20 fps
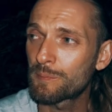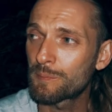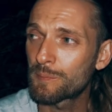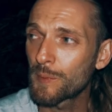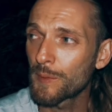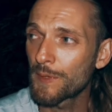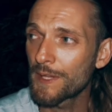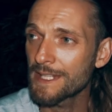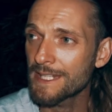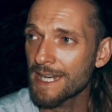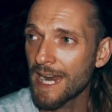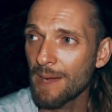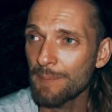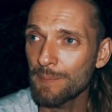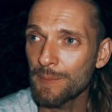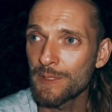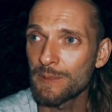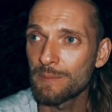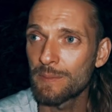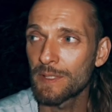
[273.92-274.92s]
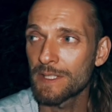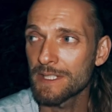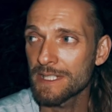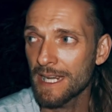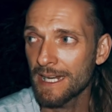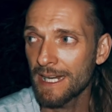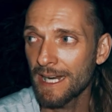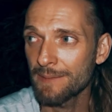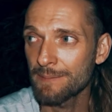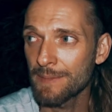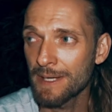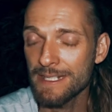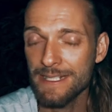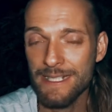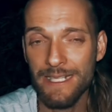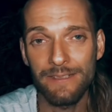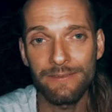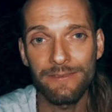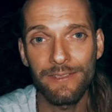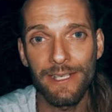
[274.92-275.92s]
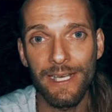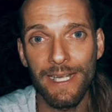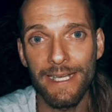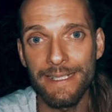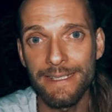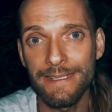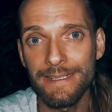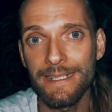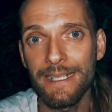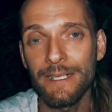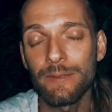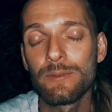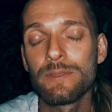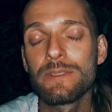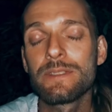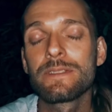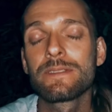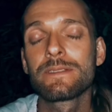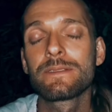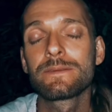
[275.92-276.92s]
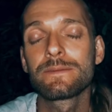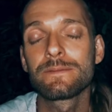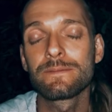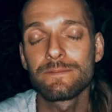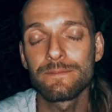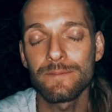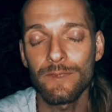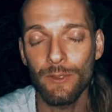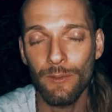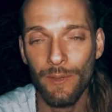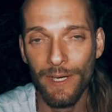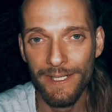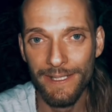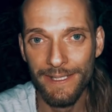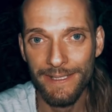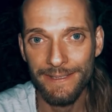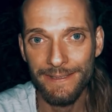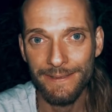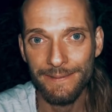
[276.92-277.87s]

But this happened because I had myself aligned. I was quiet.